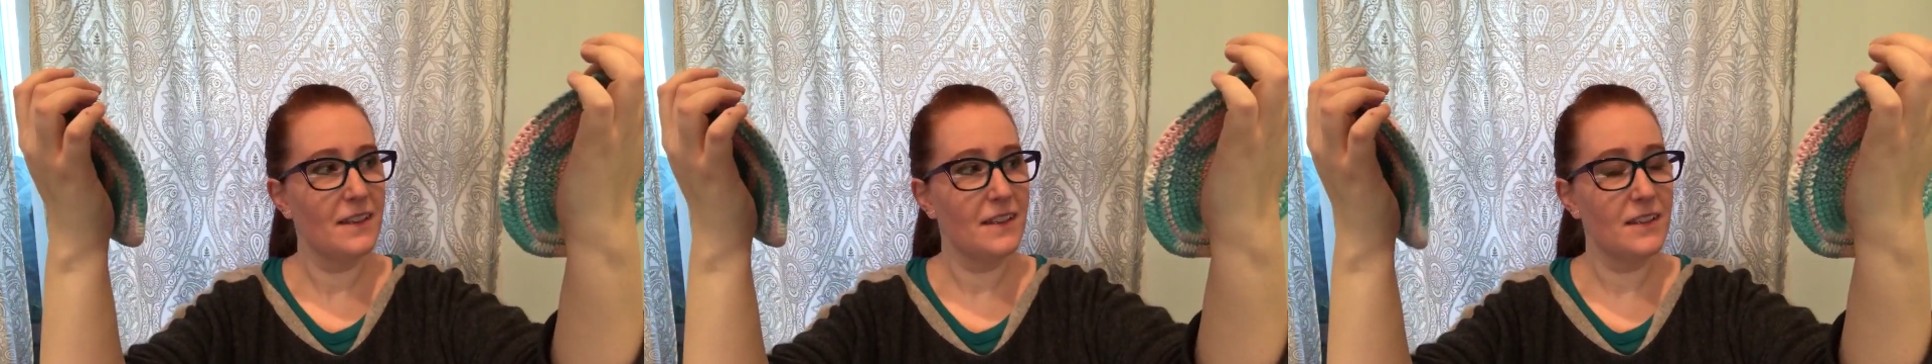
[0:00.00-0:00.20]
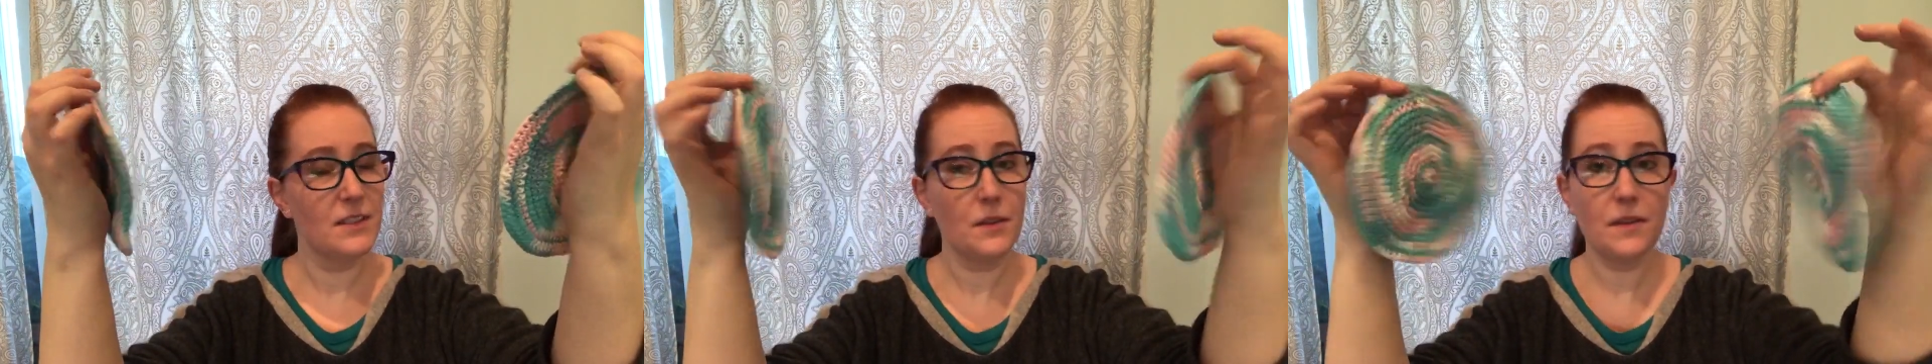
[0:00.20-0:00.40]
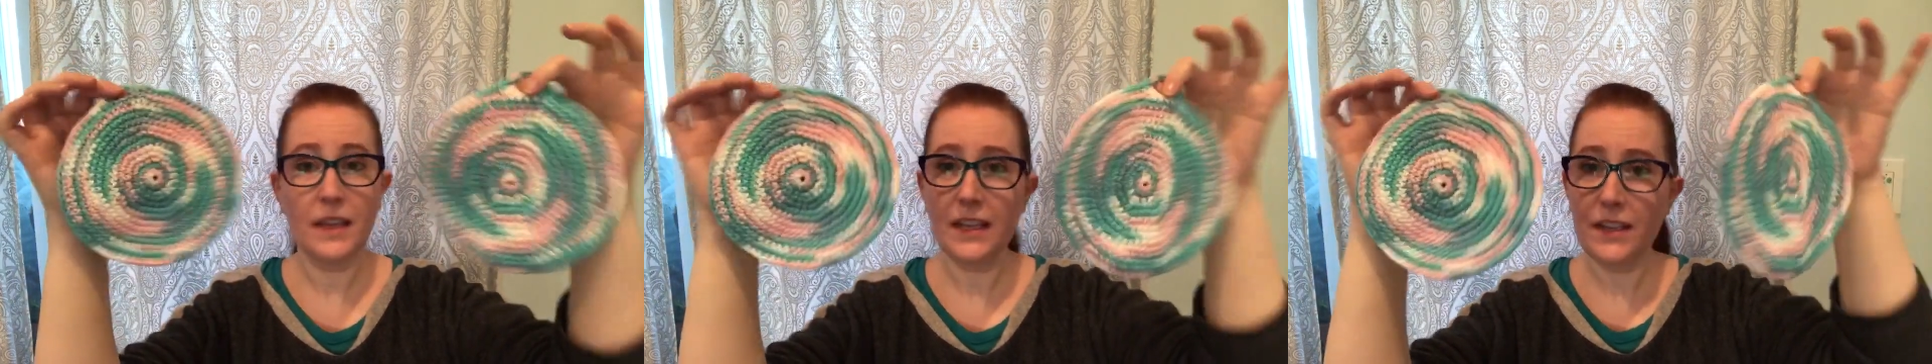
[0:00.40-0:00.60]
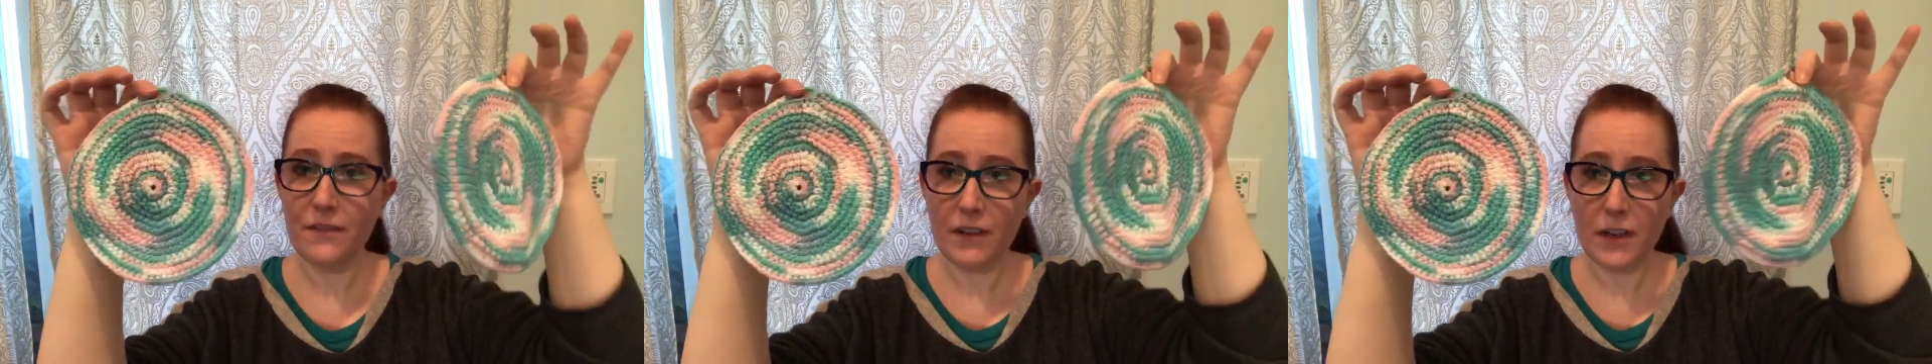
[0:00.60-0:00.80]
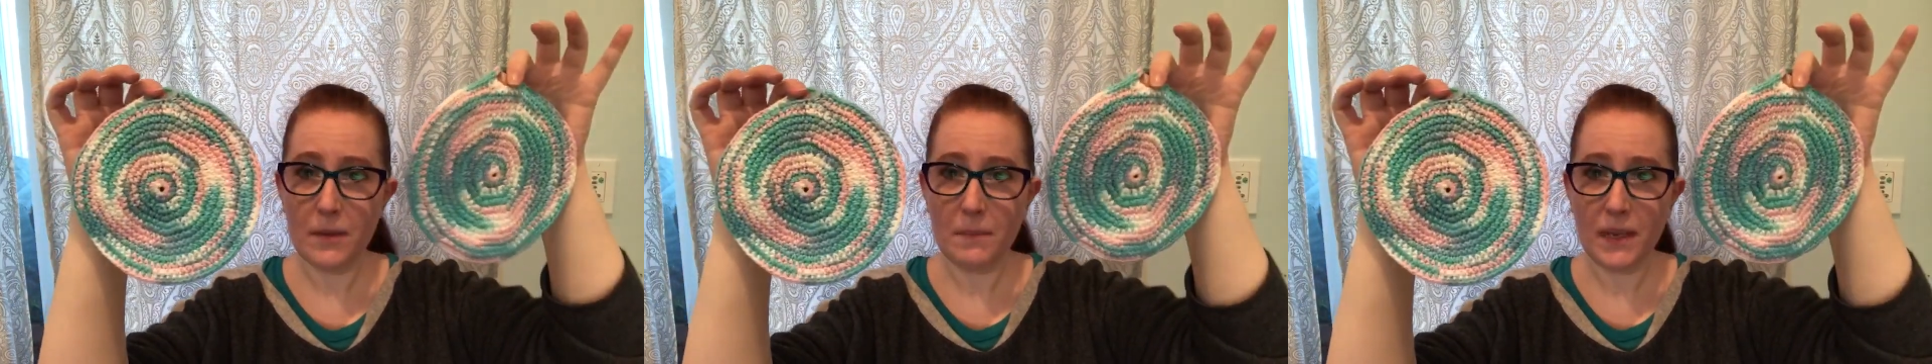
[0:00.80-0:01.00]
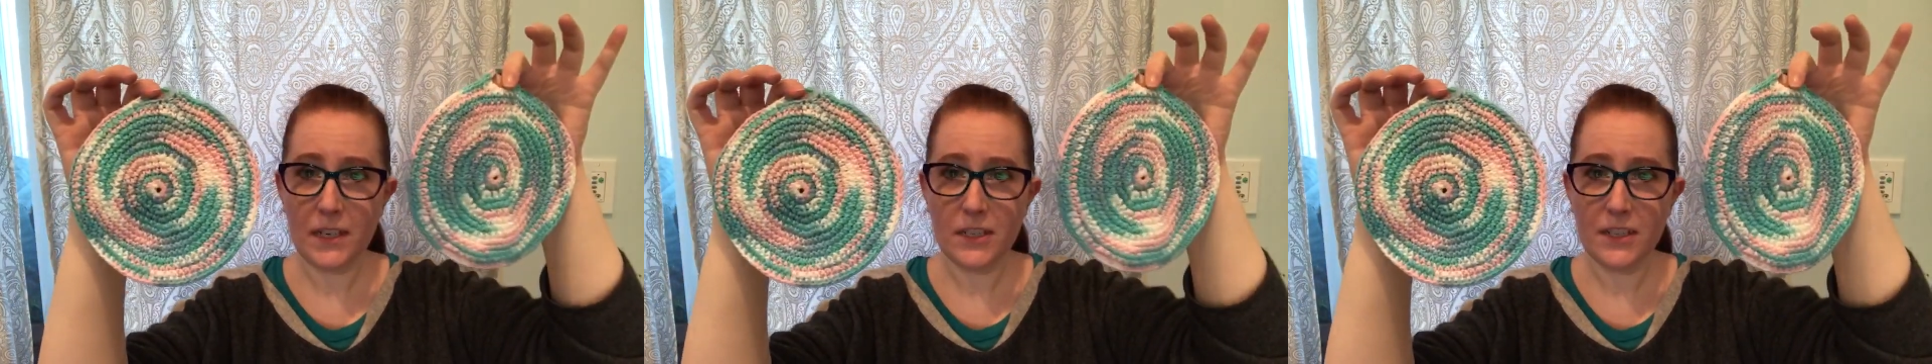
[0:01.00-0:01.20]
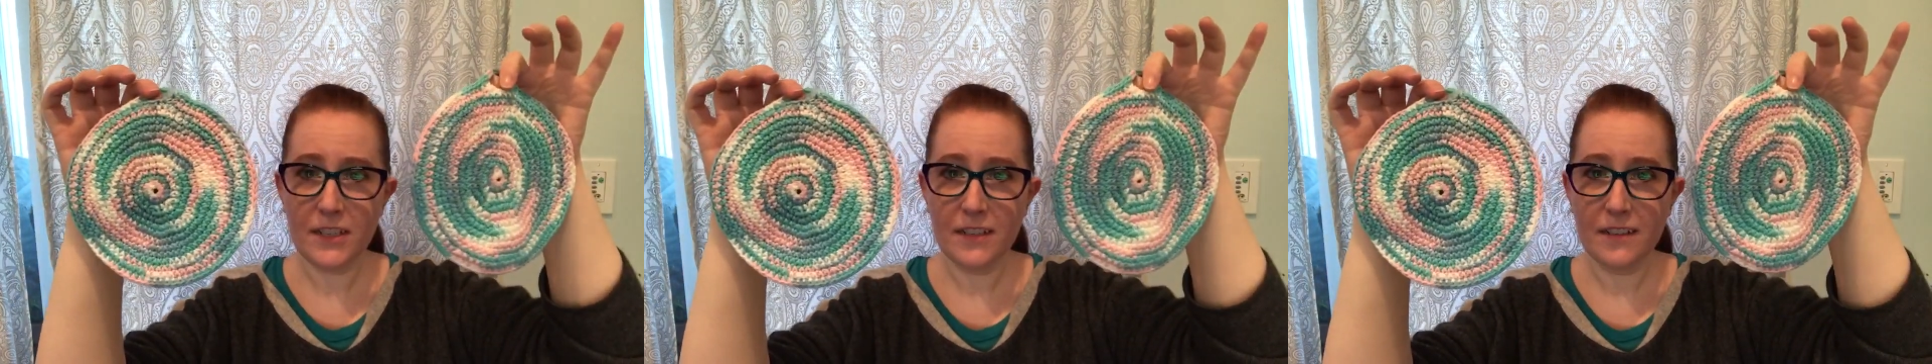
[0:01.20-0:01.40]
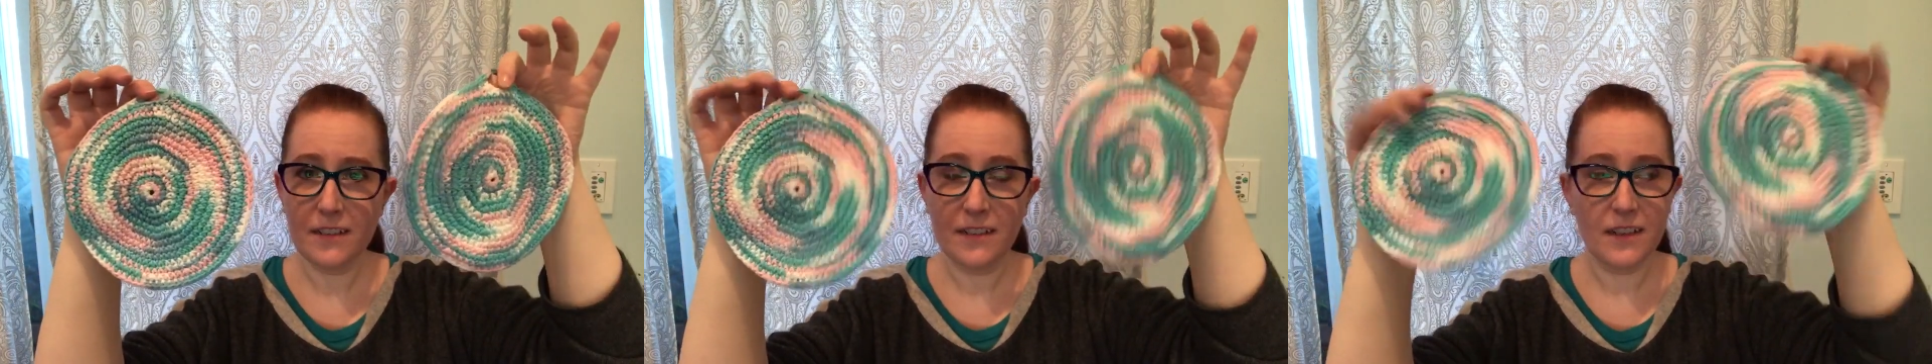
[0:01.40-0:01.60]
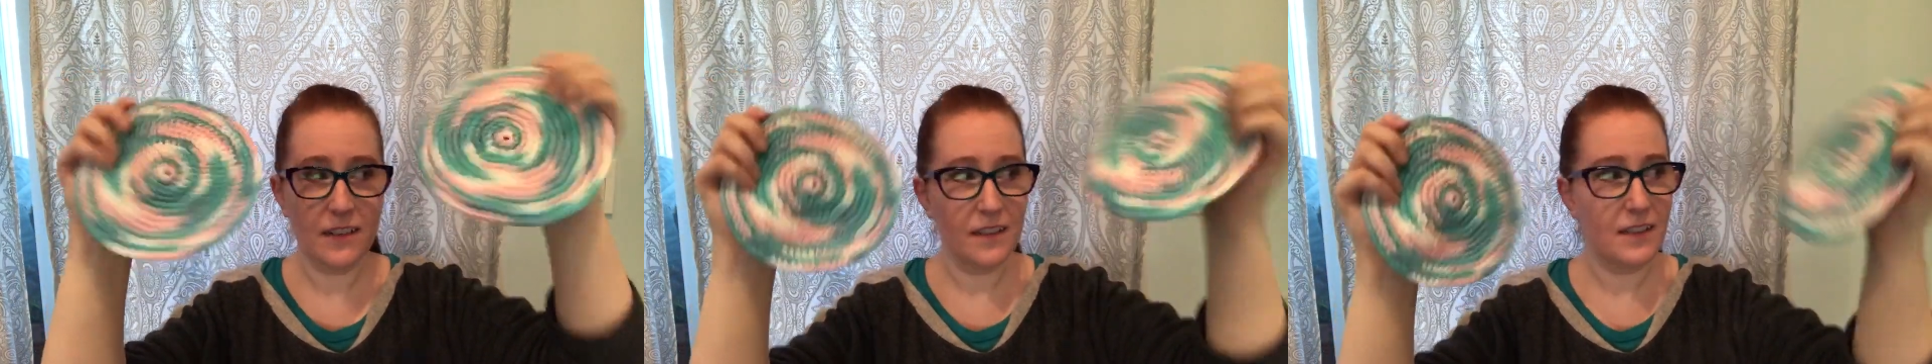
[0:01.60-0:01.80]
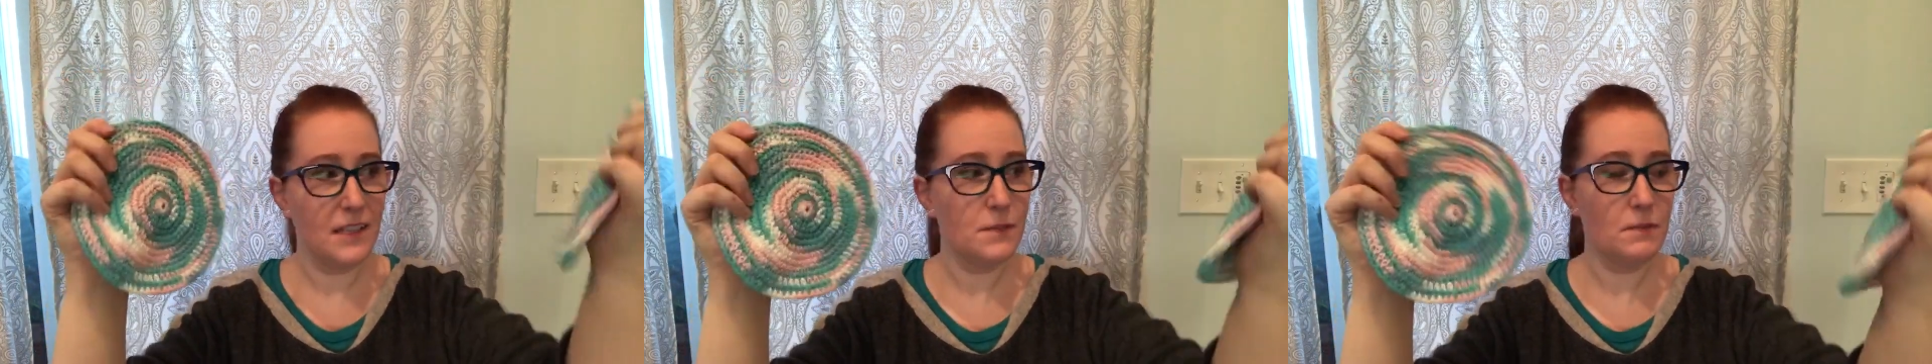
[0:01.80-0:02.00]
So thank you very much.
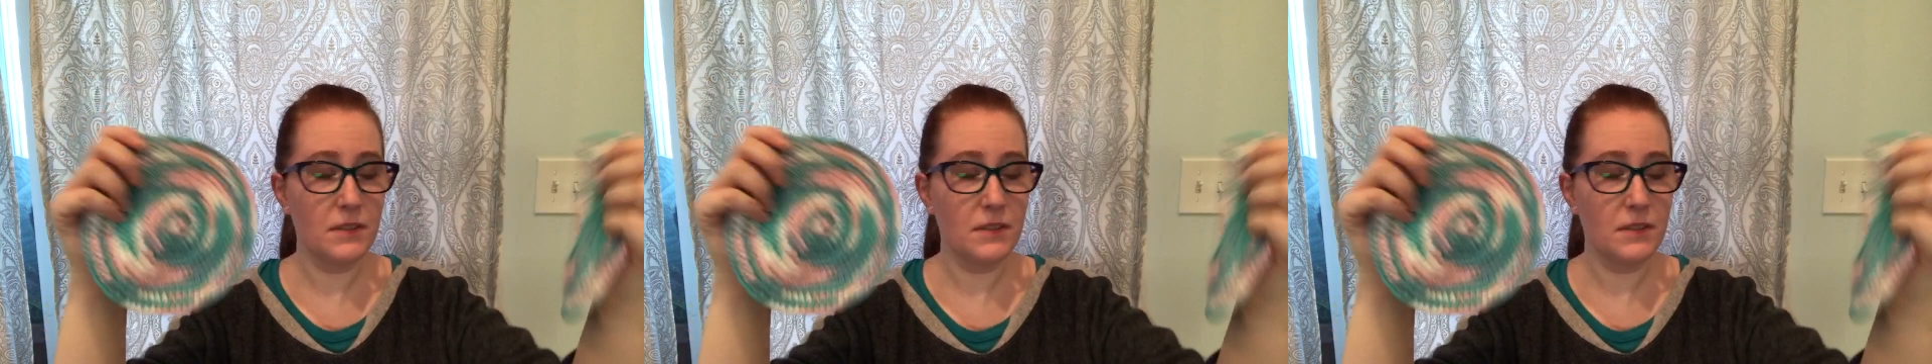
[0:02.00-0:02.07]
These